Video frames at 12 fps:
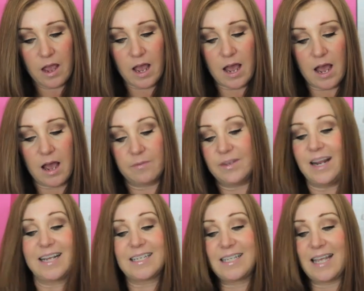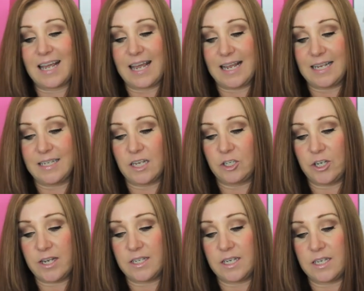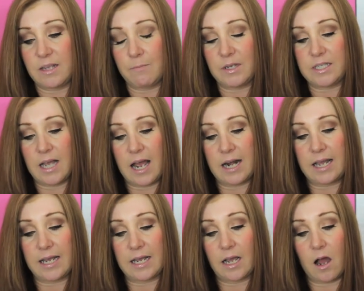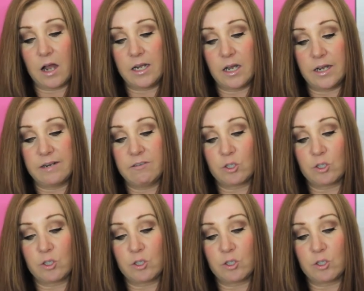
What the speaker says: The next thing is Jessie's metallic eyeliner.